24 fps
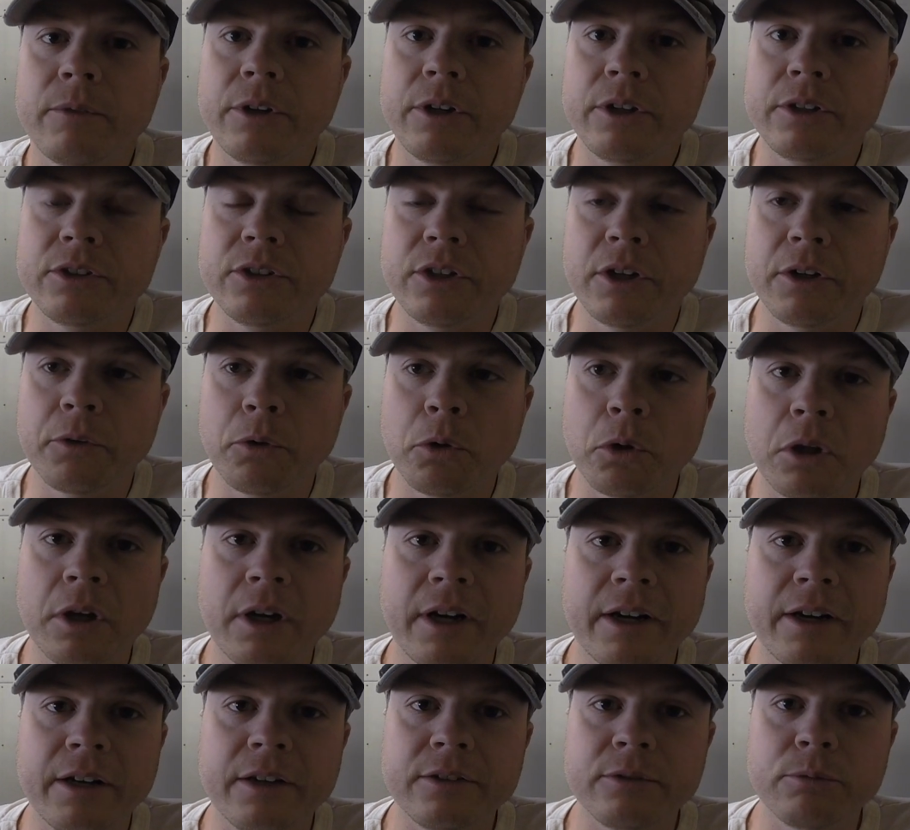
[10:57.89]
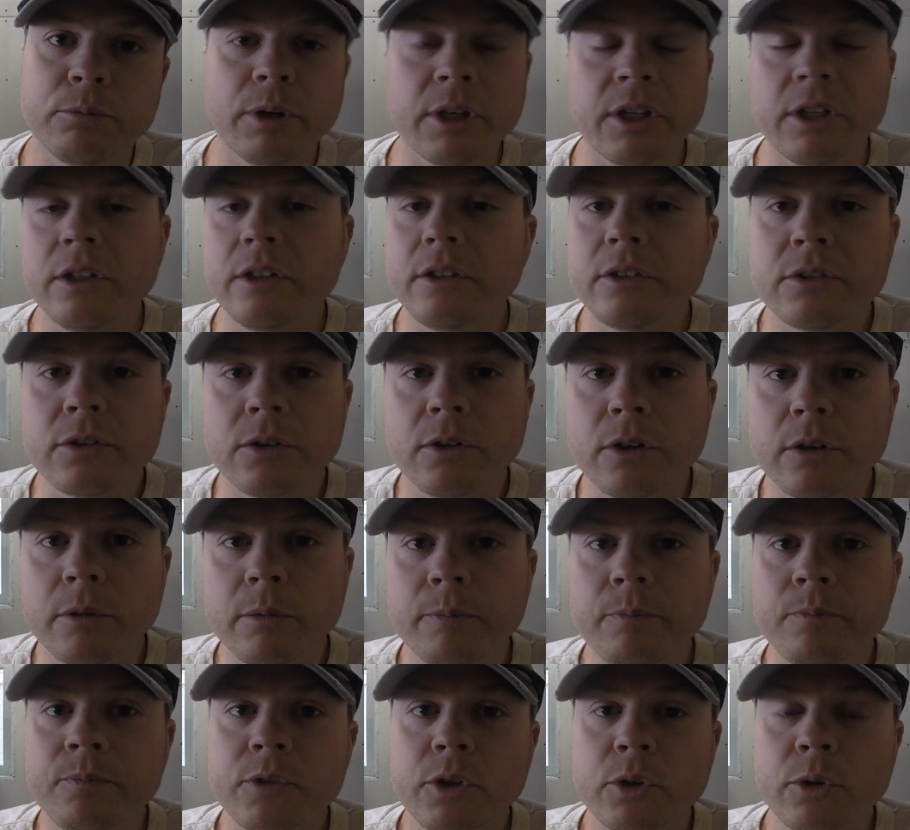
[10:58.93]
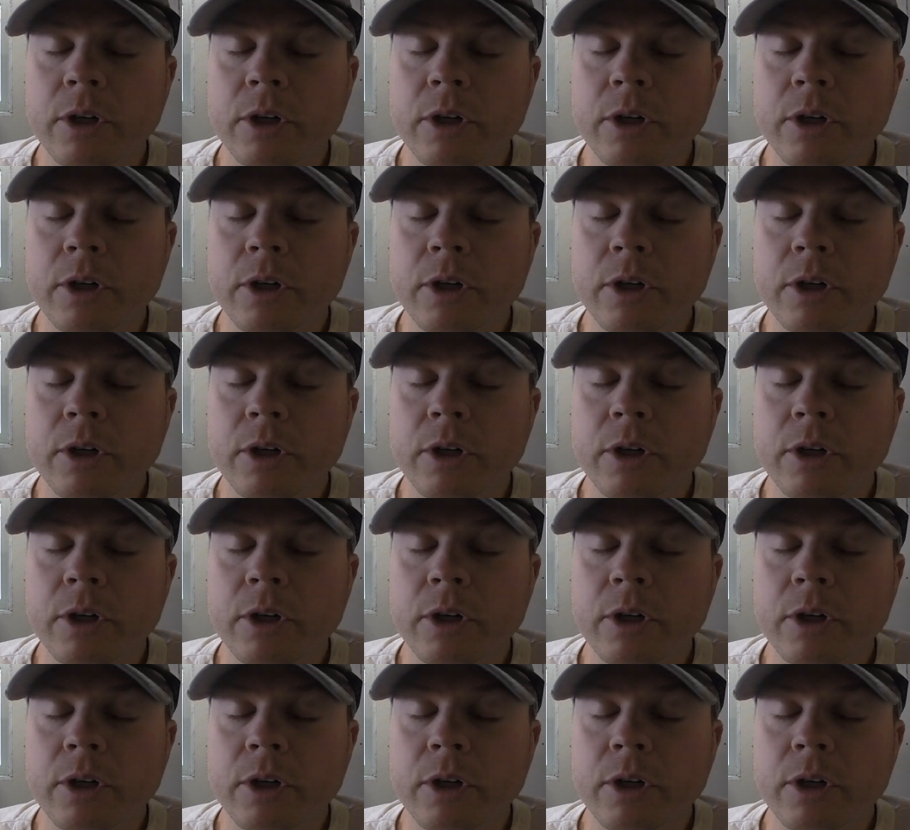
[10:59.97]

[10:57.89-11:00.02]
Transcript: a generalized rigging term,